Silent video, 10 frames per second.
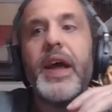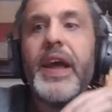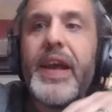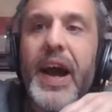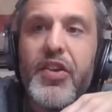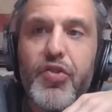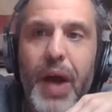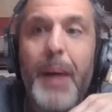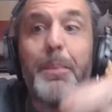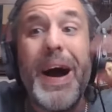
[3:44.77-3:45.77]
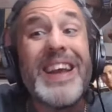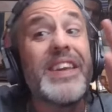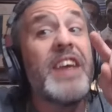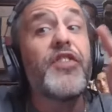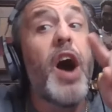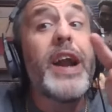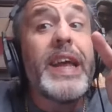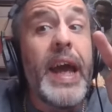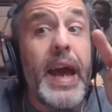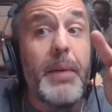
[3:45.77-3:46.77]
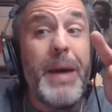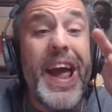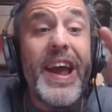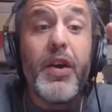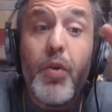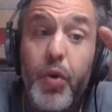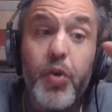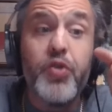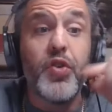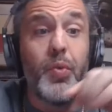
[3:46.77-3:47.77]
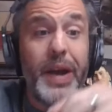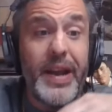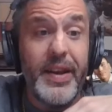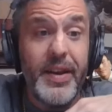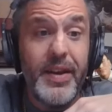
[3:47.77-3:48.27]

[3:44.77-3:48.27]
He got dropped by Steve Cunningham, a cruiserweight.